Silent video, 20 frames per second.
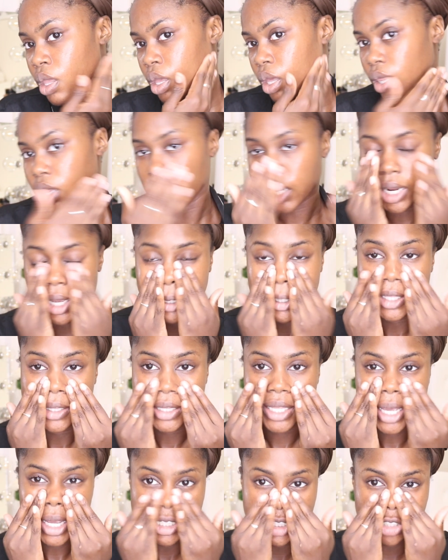And then I let
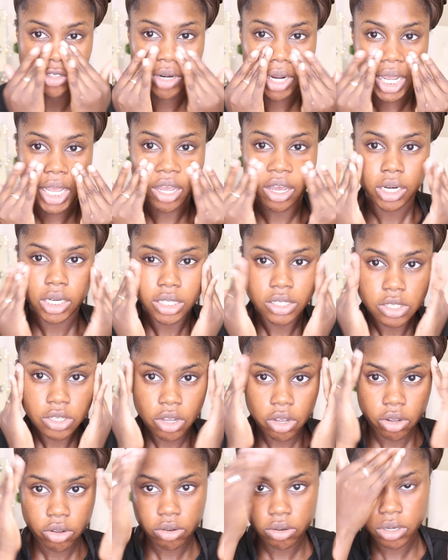that dry on its
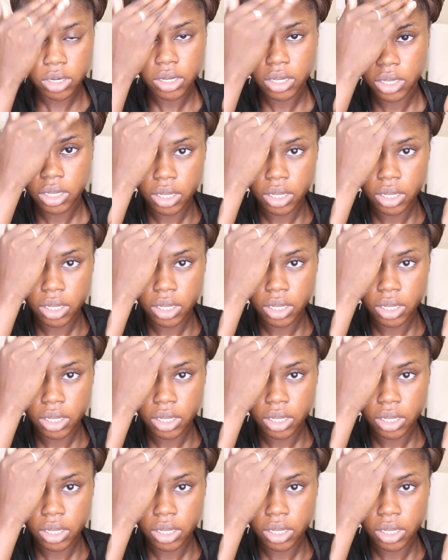own.